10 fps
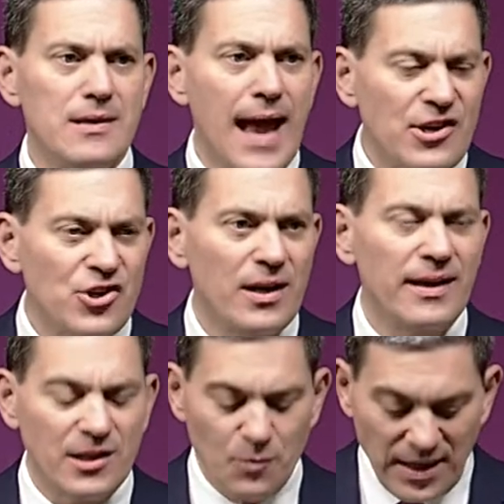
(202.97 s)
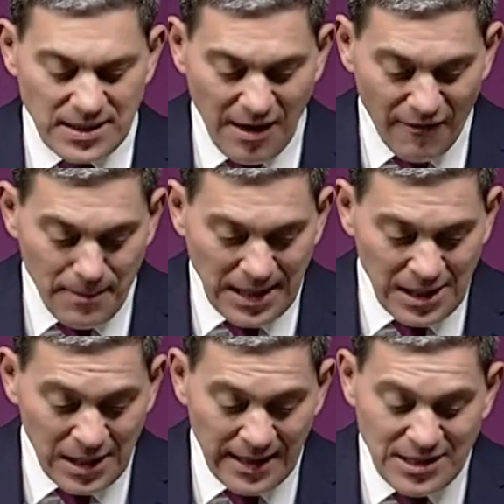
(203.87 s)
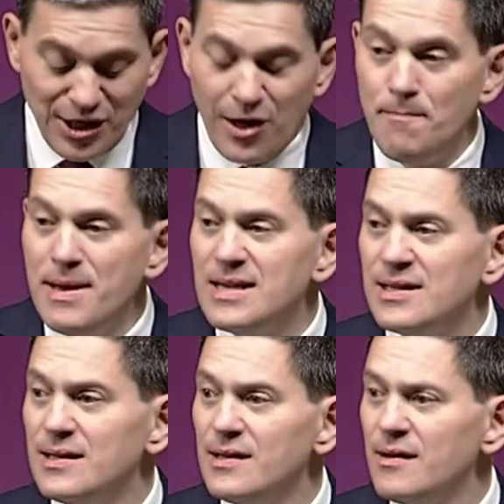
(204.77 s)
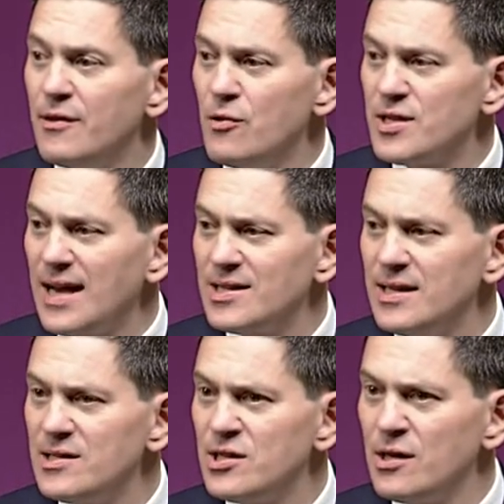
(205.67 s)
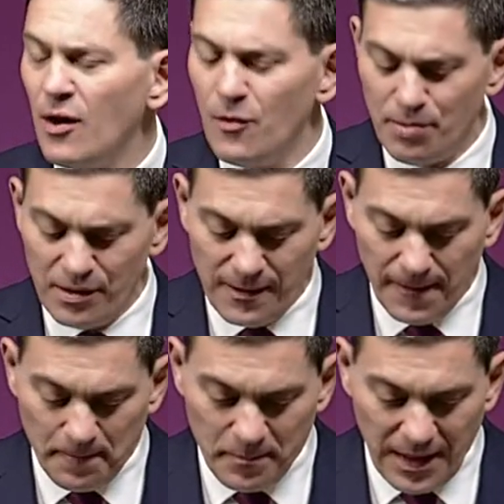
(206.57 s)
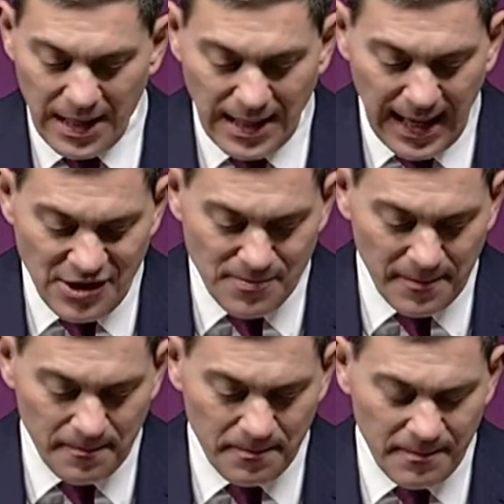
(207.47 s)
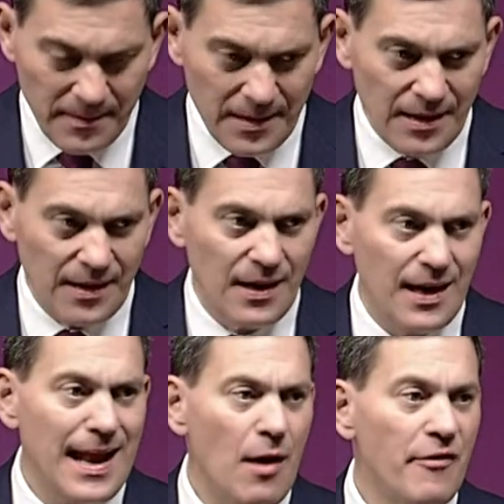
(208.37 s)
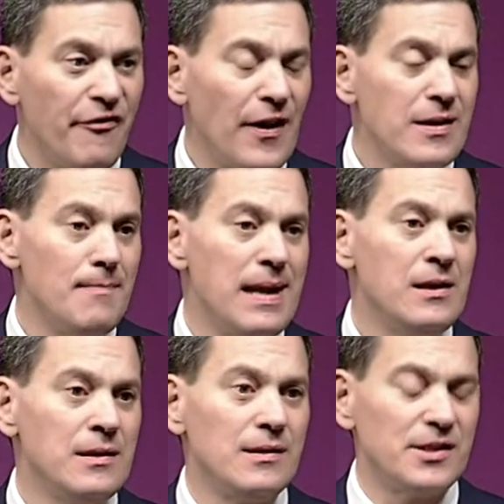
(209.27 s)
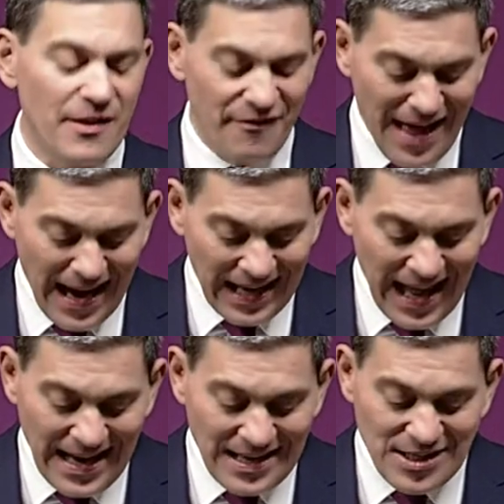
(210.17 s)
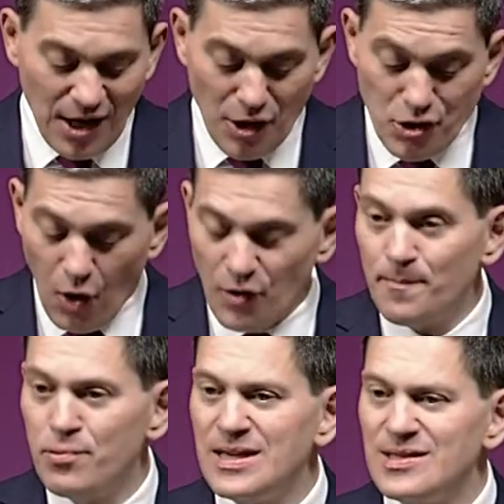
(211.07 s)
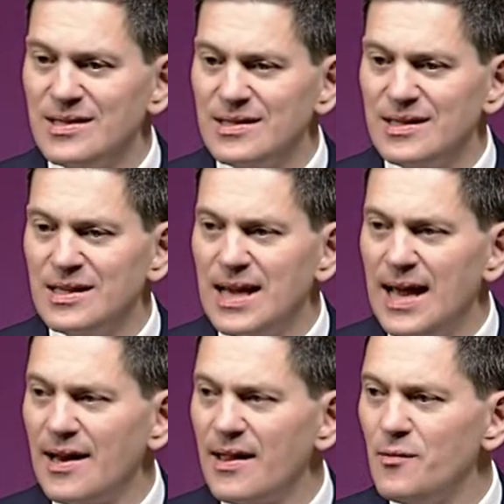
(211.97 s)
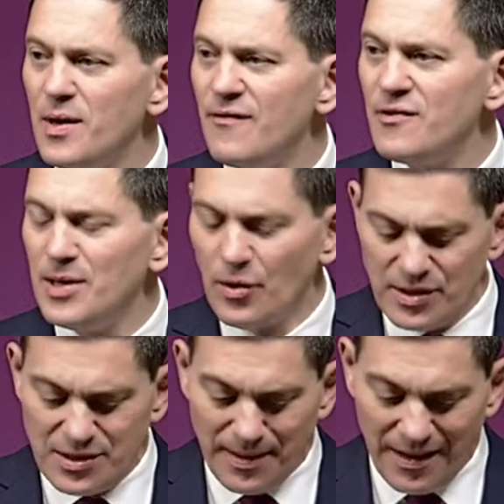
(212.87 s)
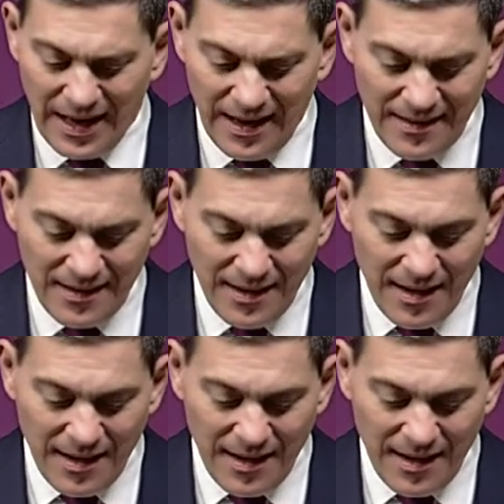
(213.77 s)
nationally as well as governmentally to commit those assets to global engagement. Now, the fundamentals of that case are not present today, and I think we have to be honest about that.